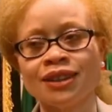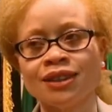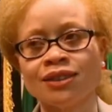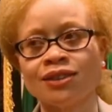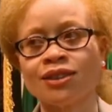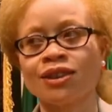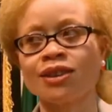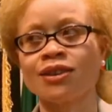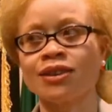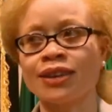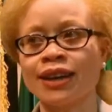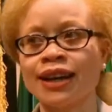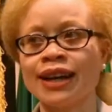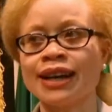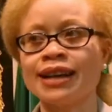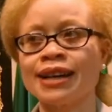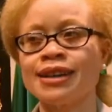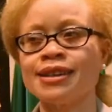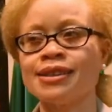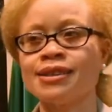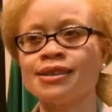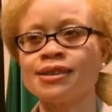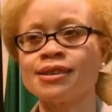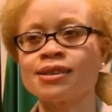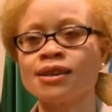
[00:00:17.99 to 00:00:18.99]
On the other
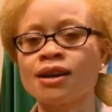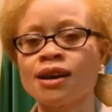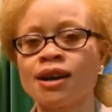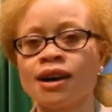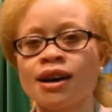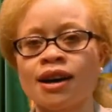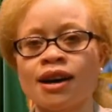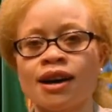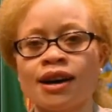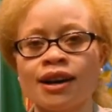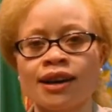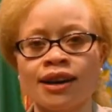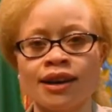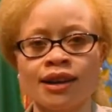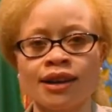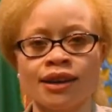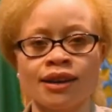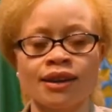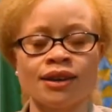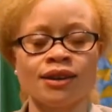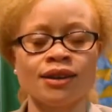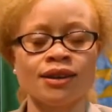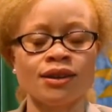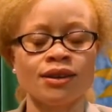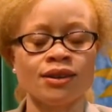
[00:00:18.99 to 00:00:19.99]
hand,
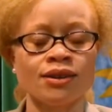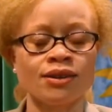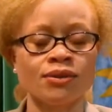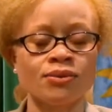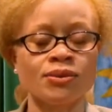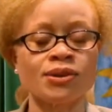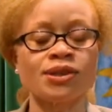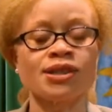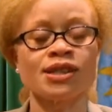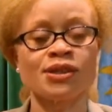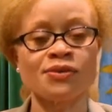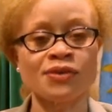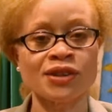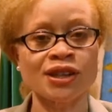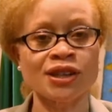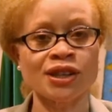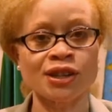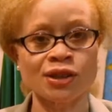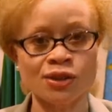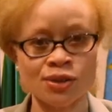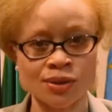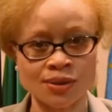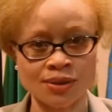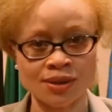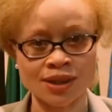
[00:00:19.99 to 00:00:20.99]
I was living in a
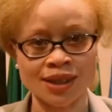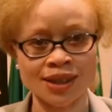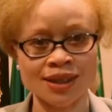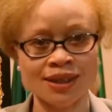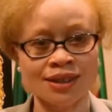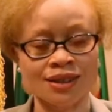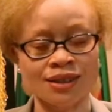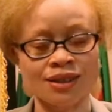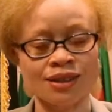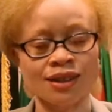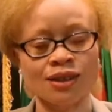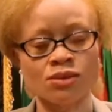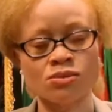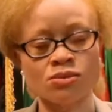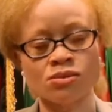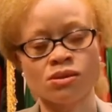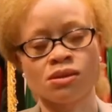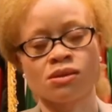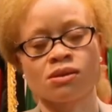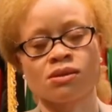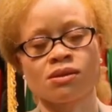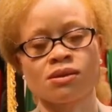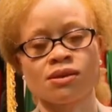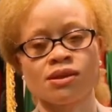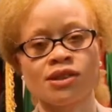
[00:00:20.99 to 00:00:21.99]
society that
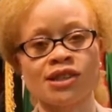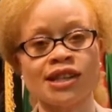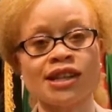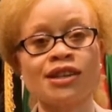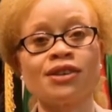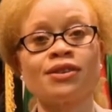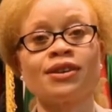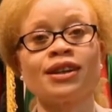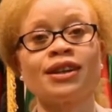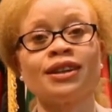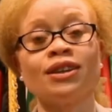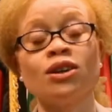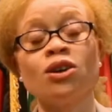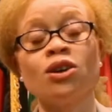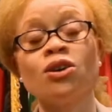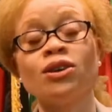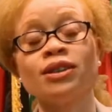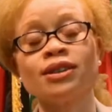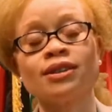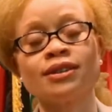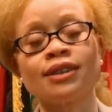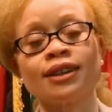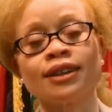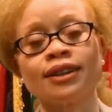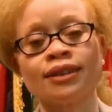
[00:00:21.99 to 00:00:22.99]
was generally
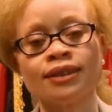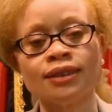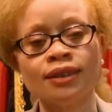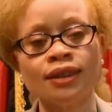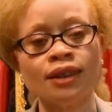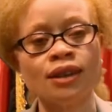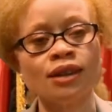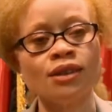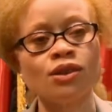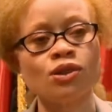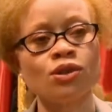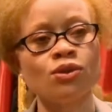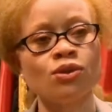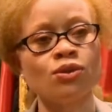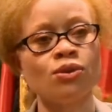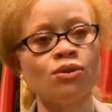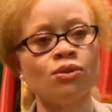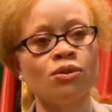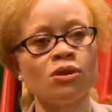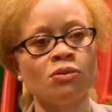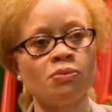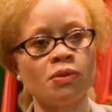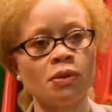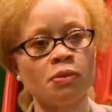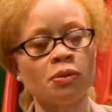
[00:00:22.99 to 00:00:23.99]
hostile
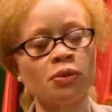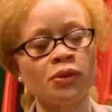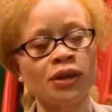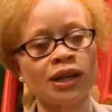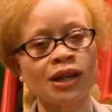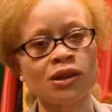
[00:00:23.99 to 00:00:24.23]
to people with